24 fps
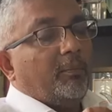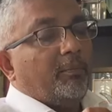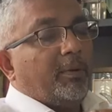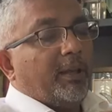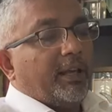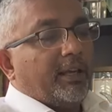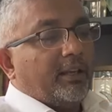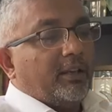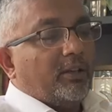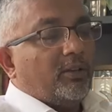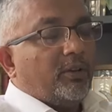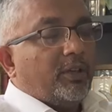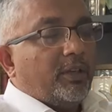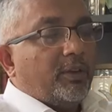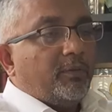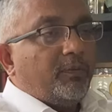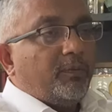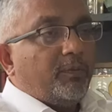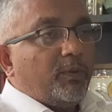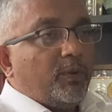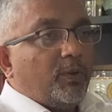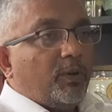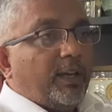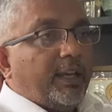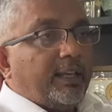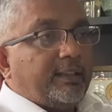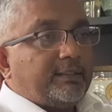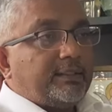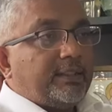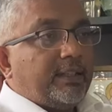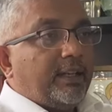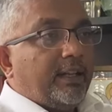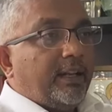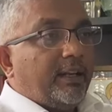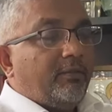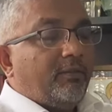If your
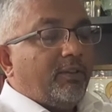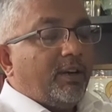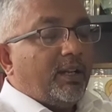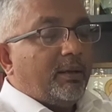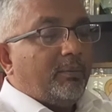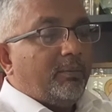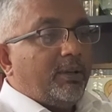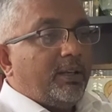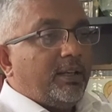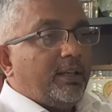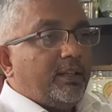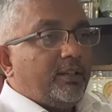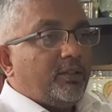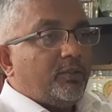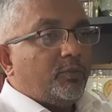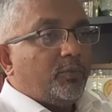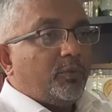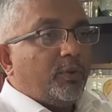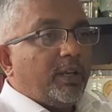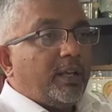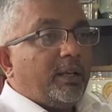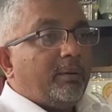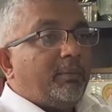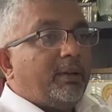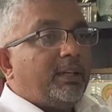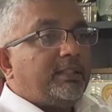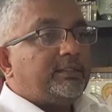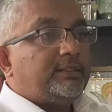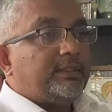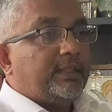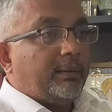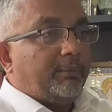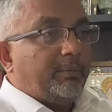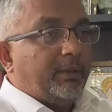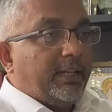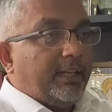external environment is very much
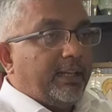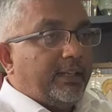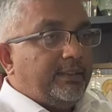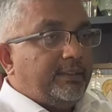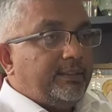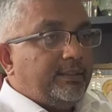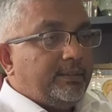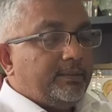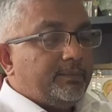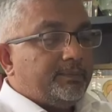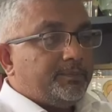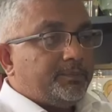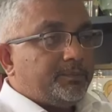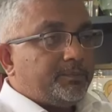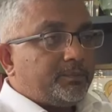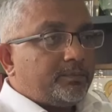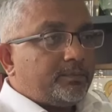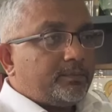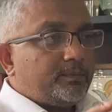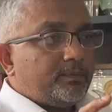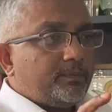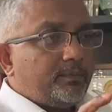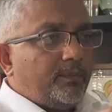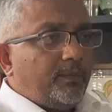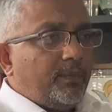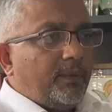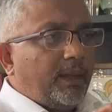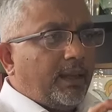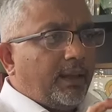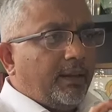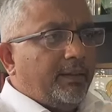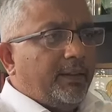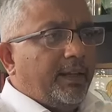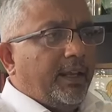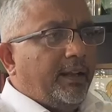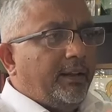stabilized,
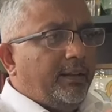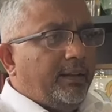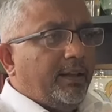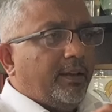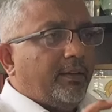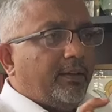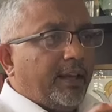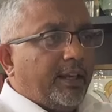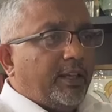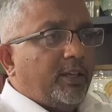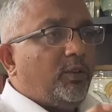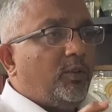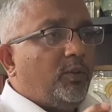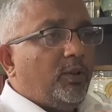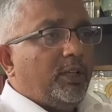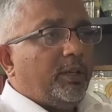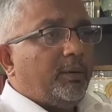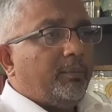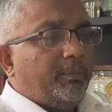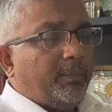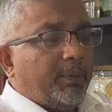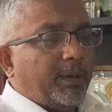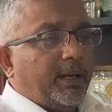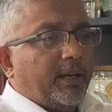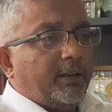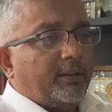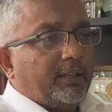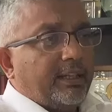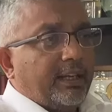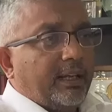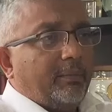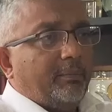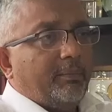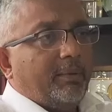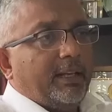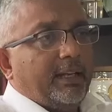then the regular part
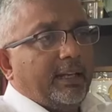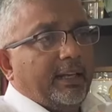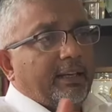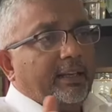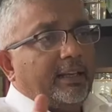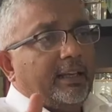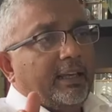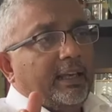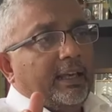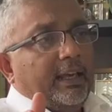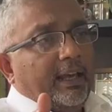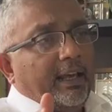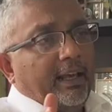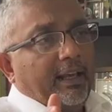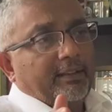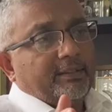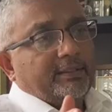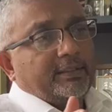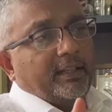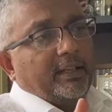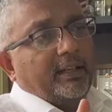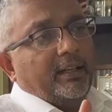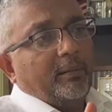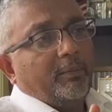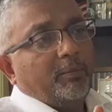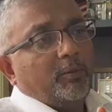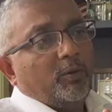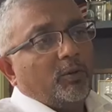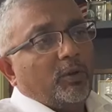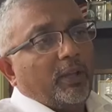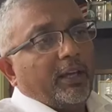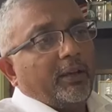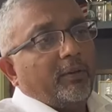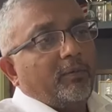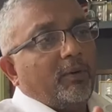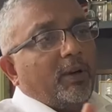can be extend up to
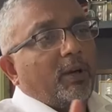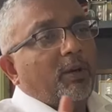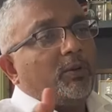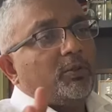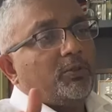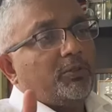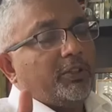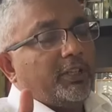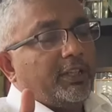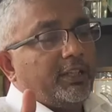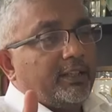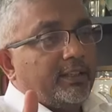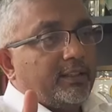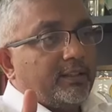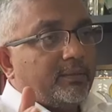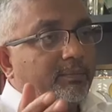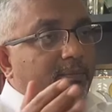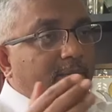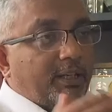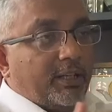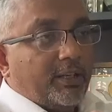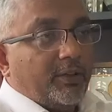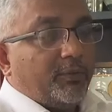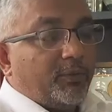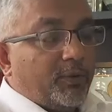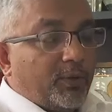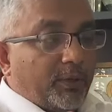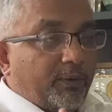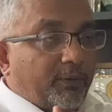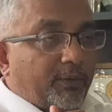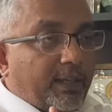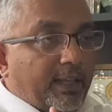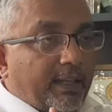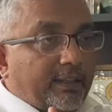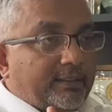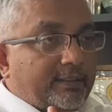1 to 3 years. But if your
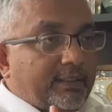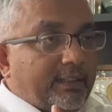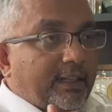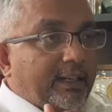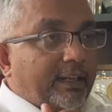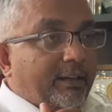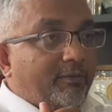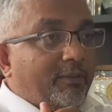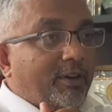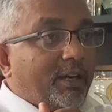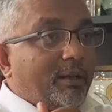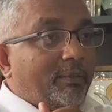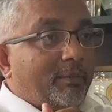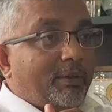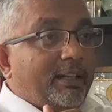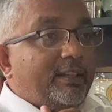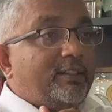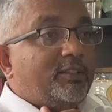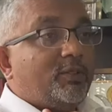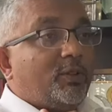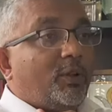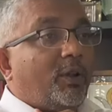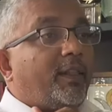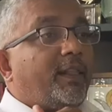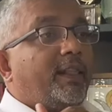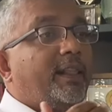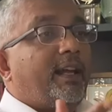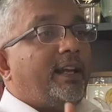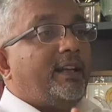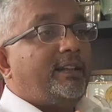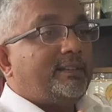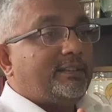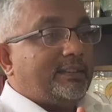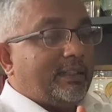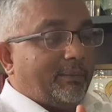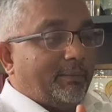external environment is not
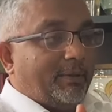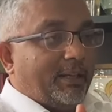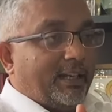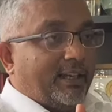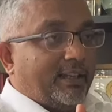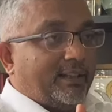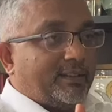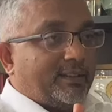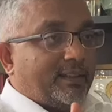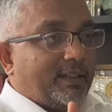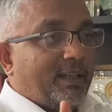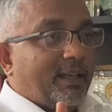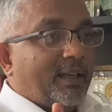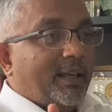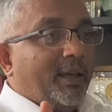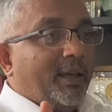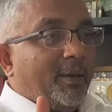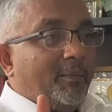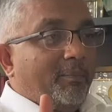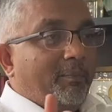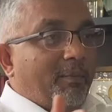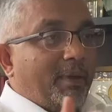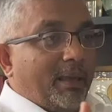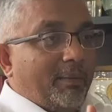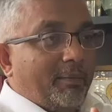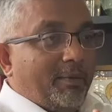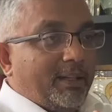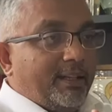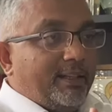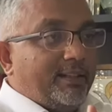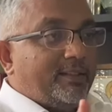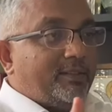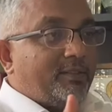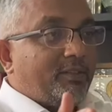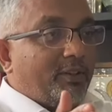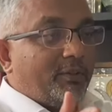that stabilized, maybe
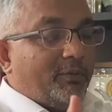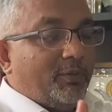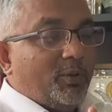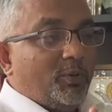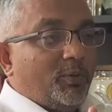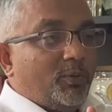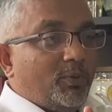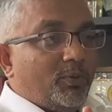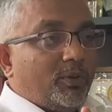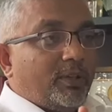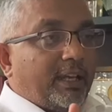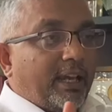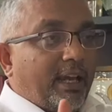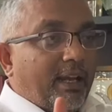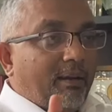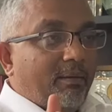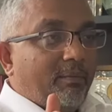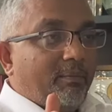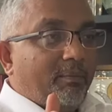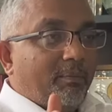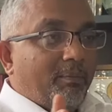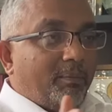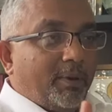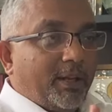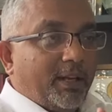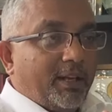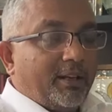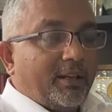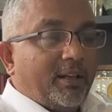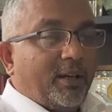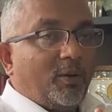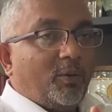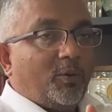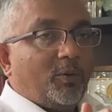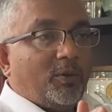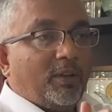this review can bring
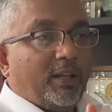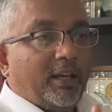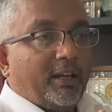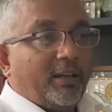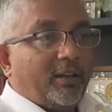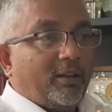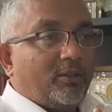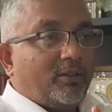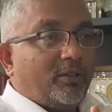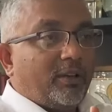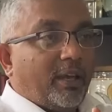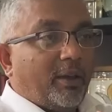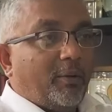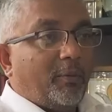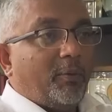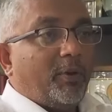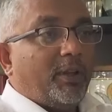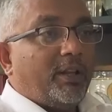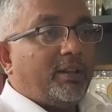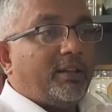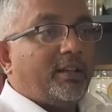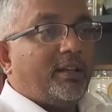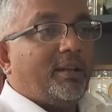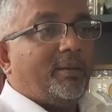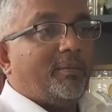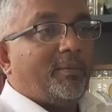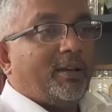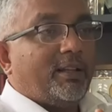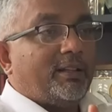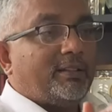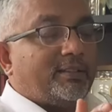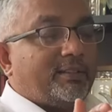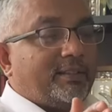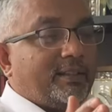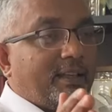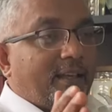down to every 3
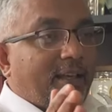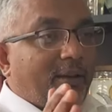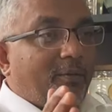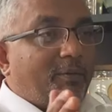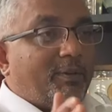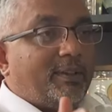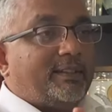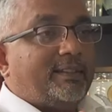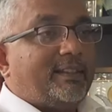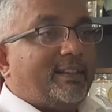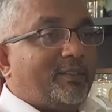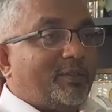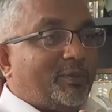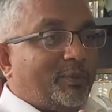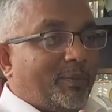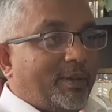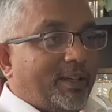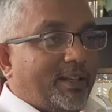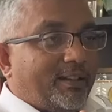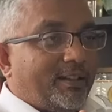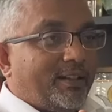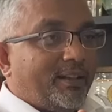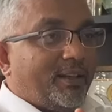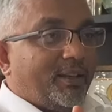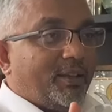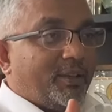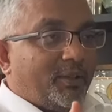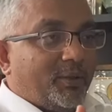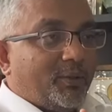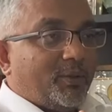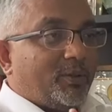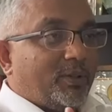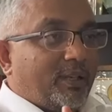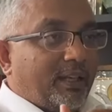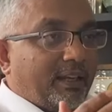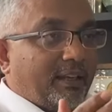months, every 6 months.
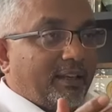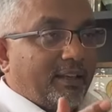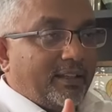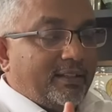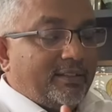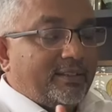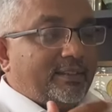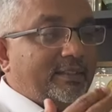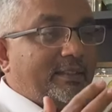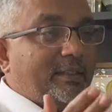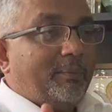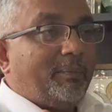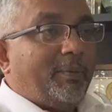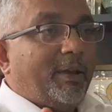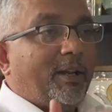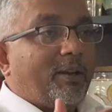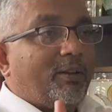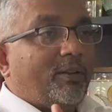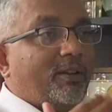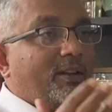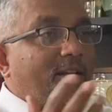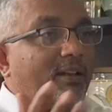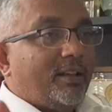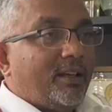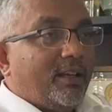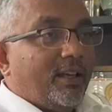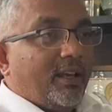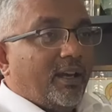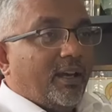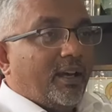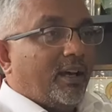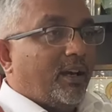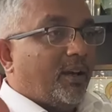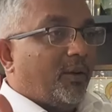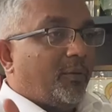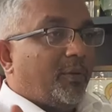It's depend on
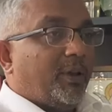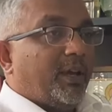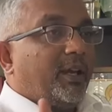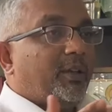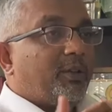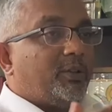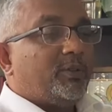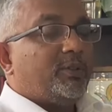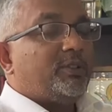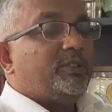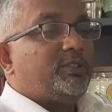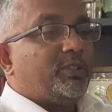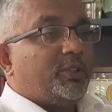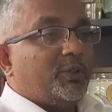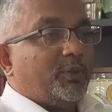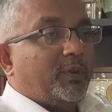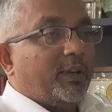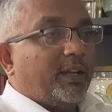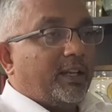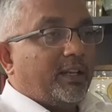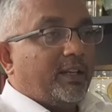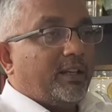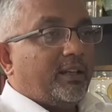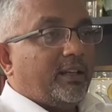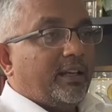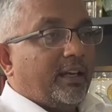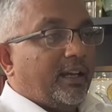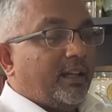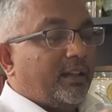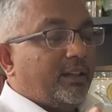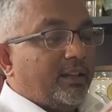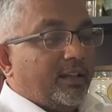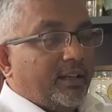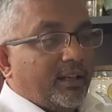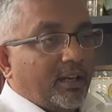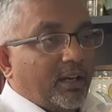where you are situated,
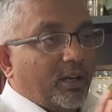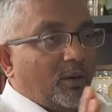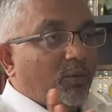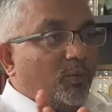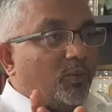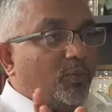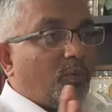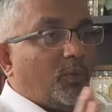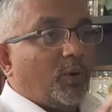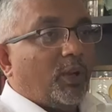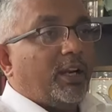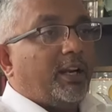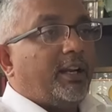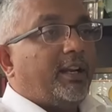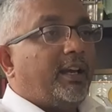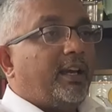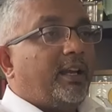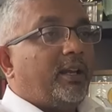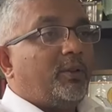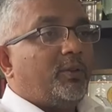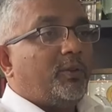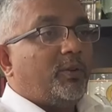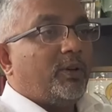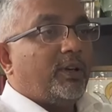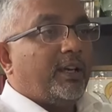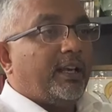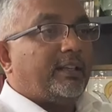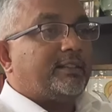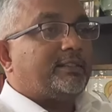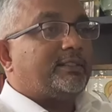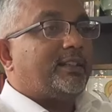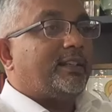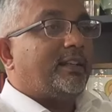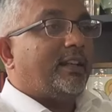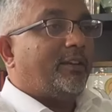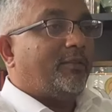and then how volatile your
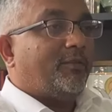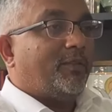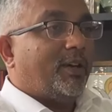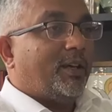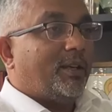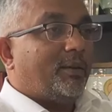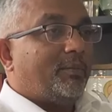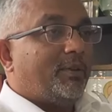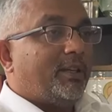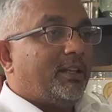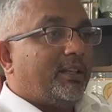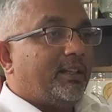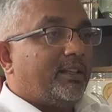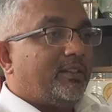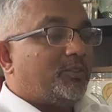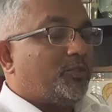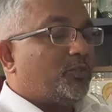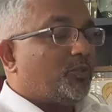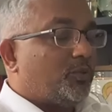external environment is.